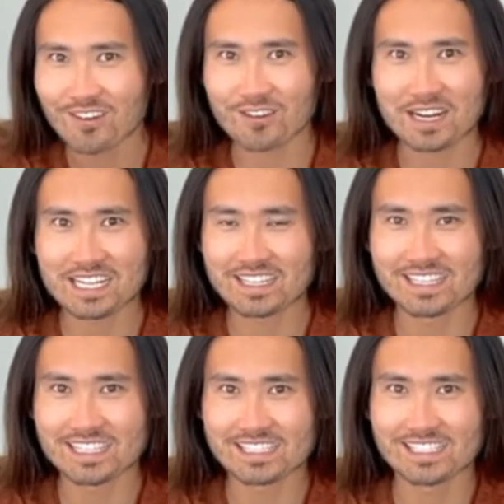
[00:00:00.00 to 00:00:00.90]
or any of
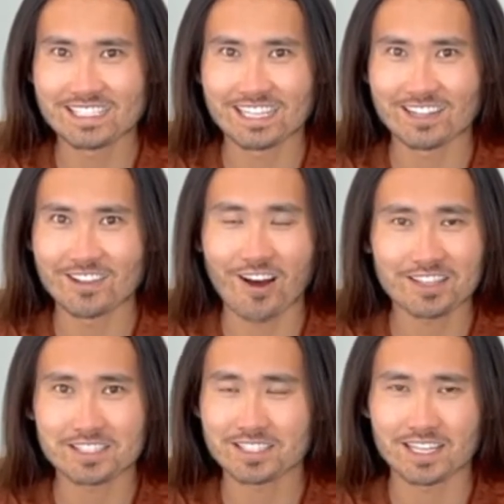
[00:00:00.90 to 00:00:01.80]
these, you know,
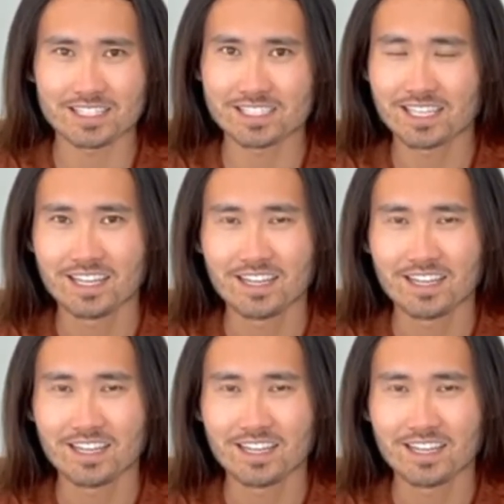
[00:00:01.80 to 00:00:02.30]
nonsense